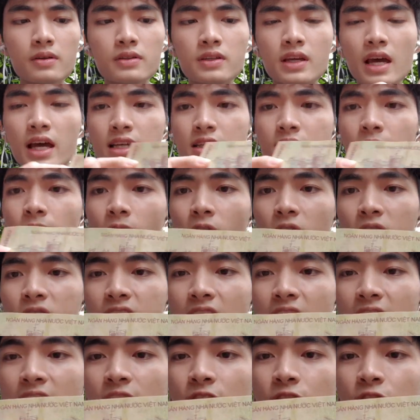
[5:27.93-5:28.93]

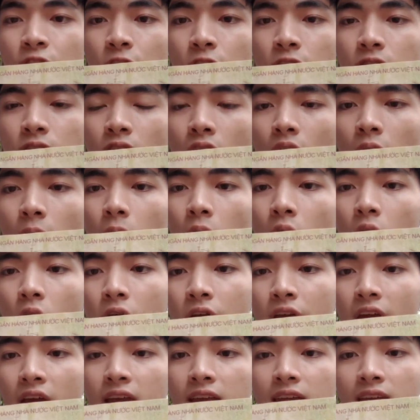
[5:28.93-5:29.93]
exploitation of oil
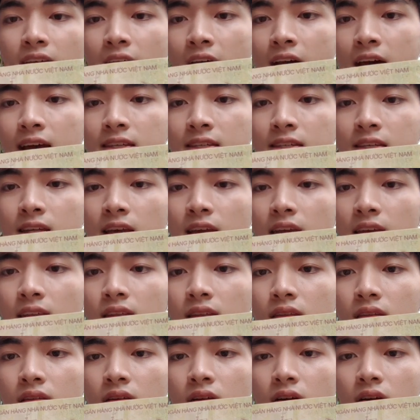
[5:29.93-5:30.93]
and gas in
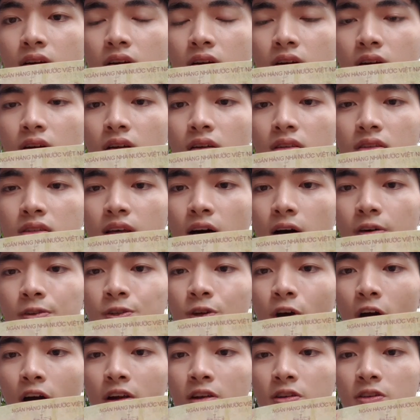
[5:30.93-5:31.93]
the South
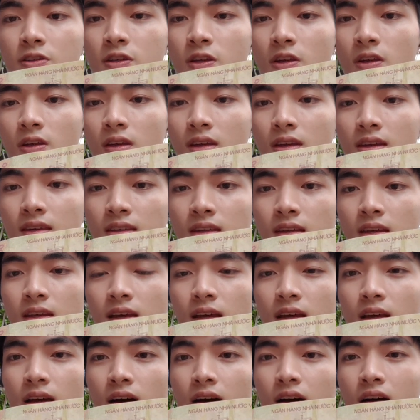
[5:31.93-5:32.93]
China Sea,
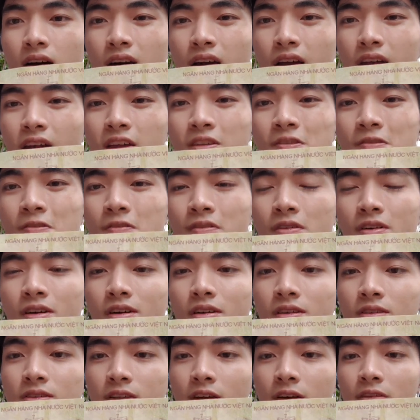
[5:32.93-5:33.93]
in
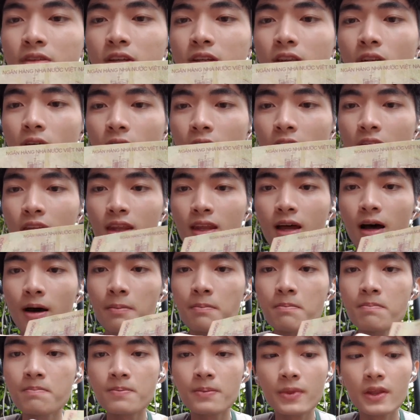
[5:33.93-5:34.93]
the southern of Vietnam.
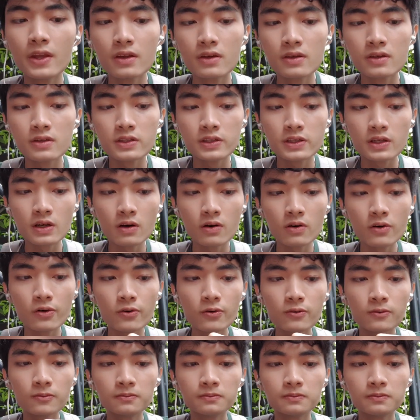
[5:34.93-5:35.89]
So